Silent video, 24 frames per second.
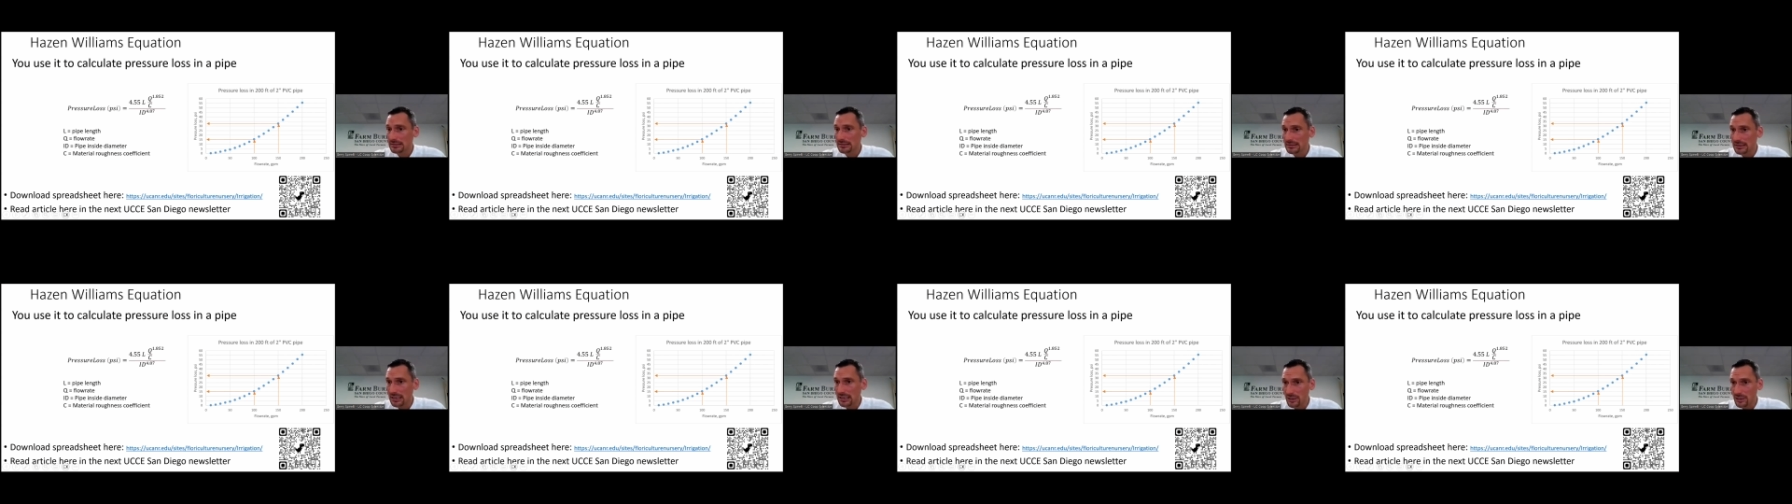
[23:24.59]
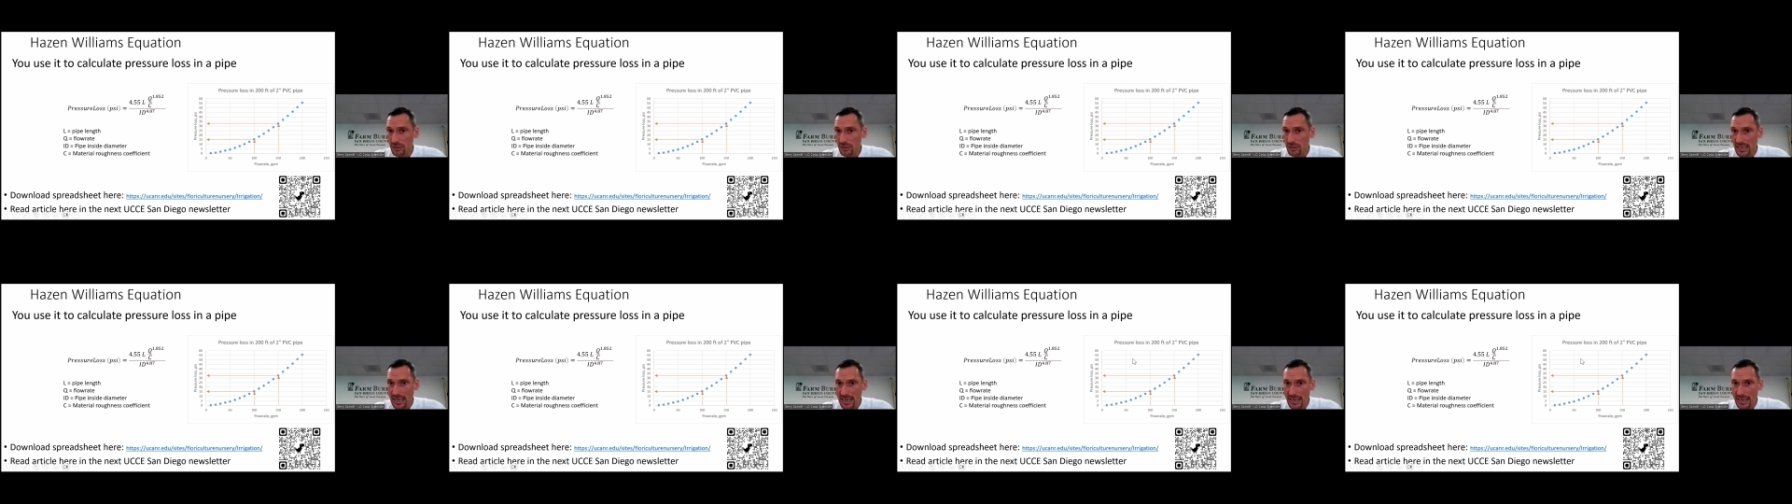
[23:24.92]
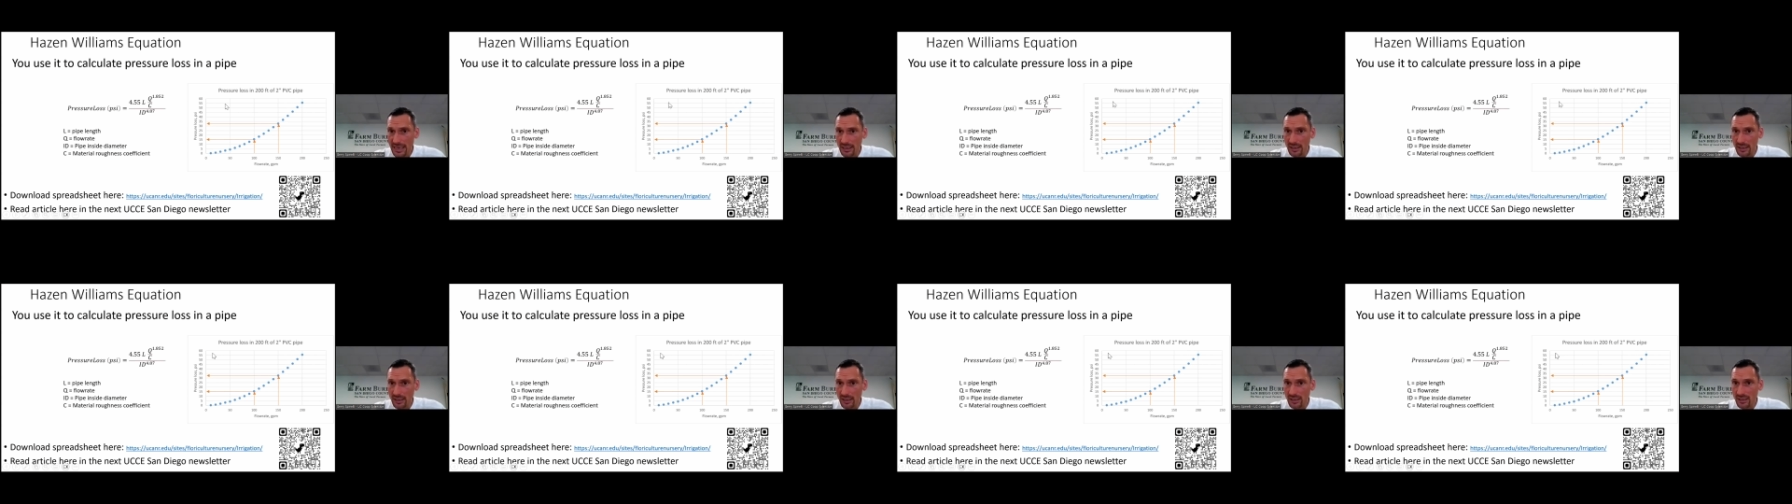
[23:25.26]
now you
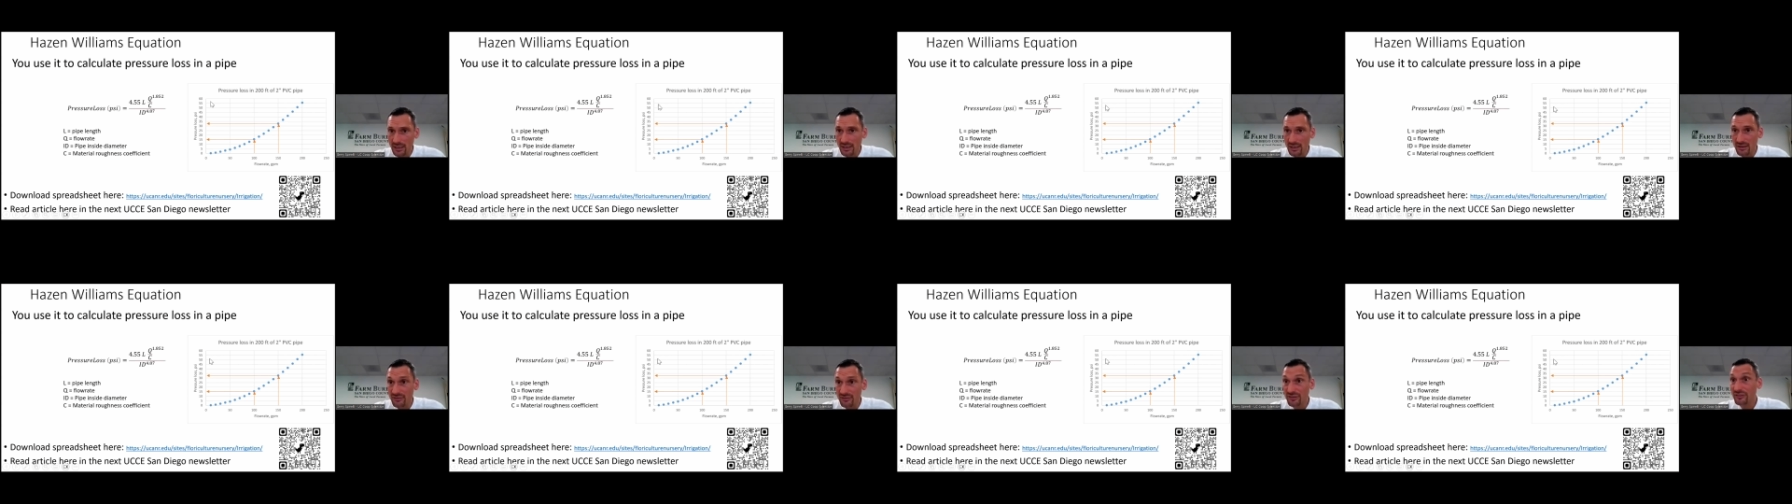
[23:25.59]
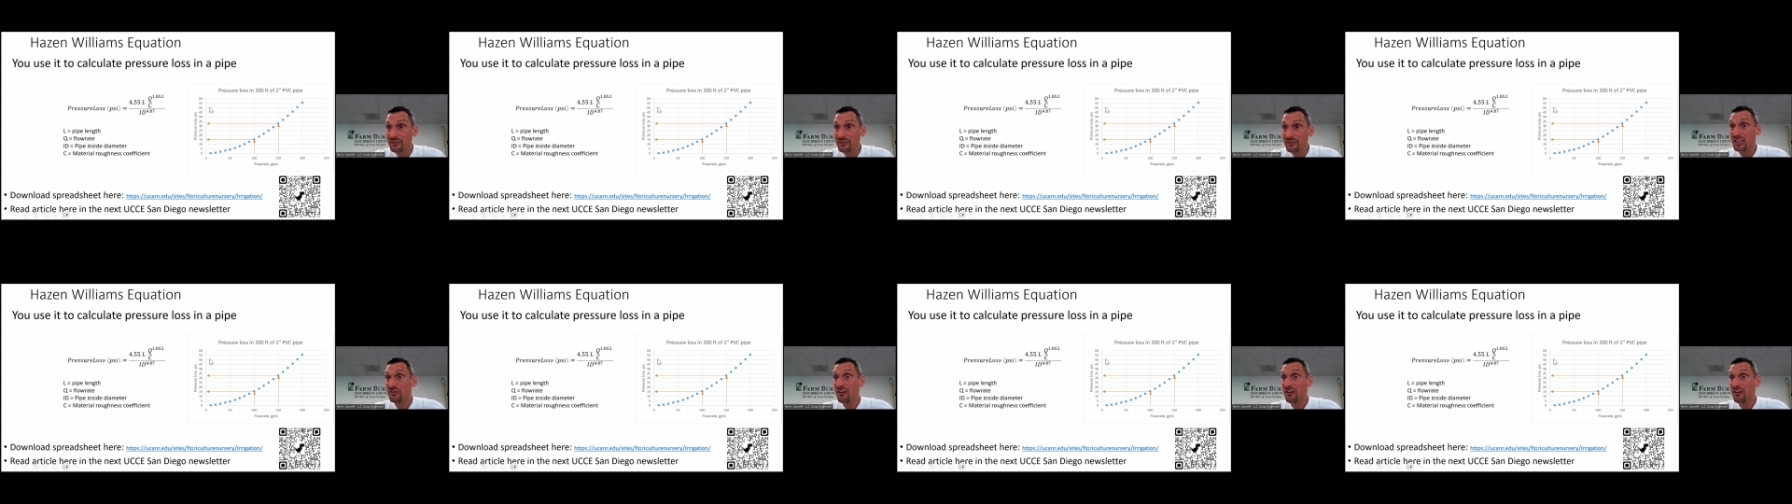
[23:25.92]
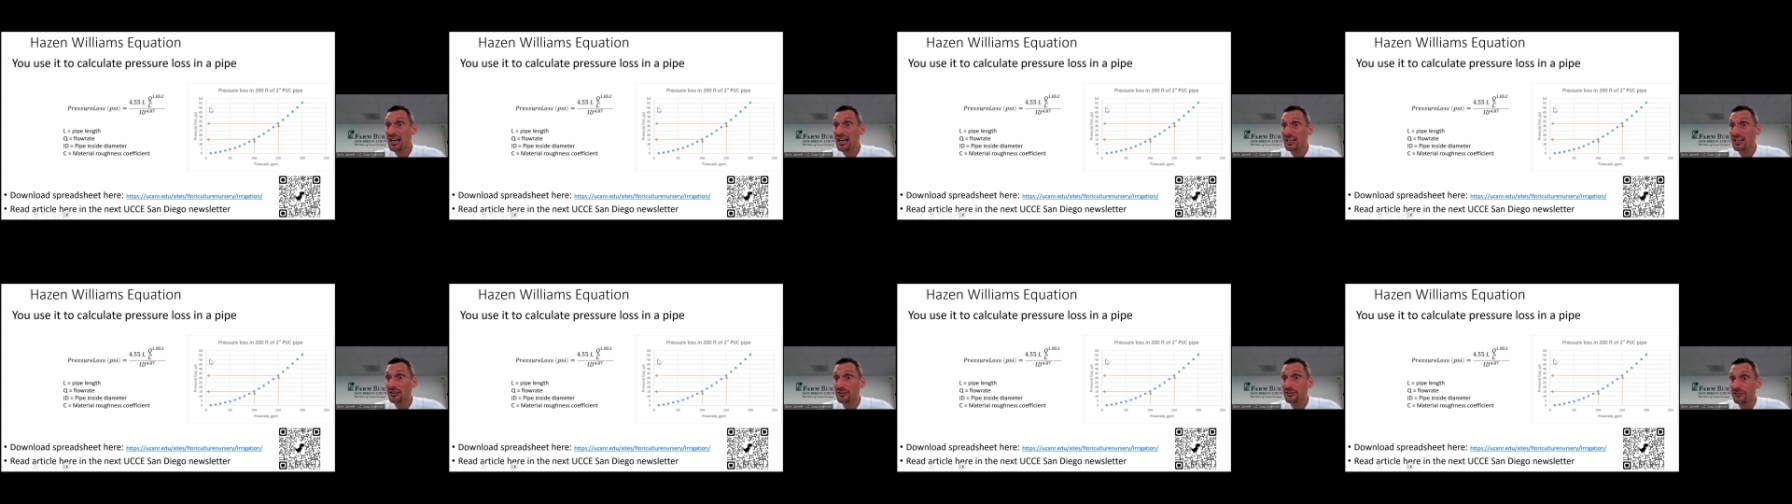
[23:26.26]
get
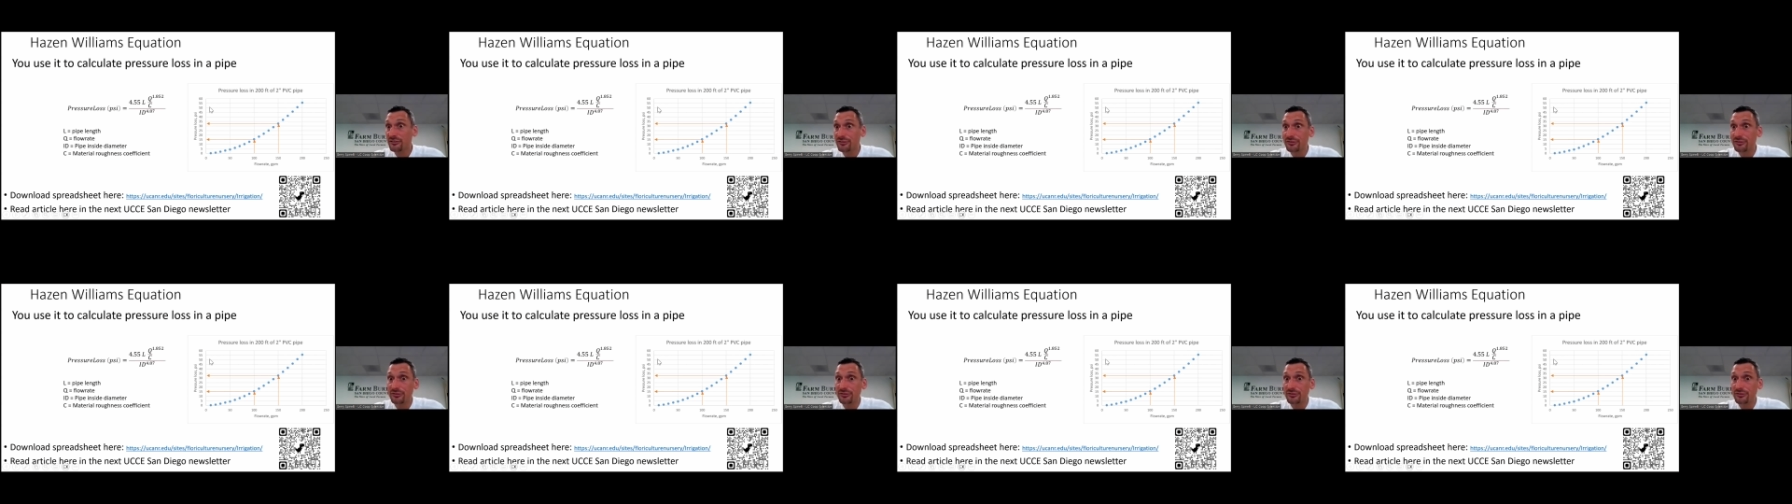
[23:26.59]
55,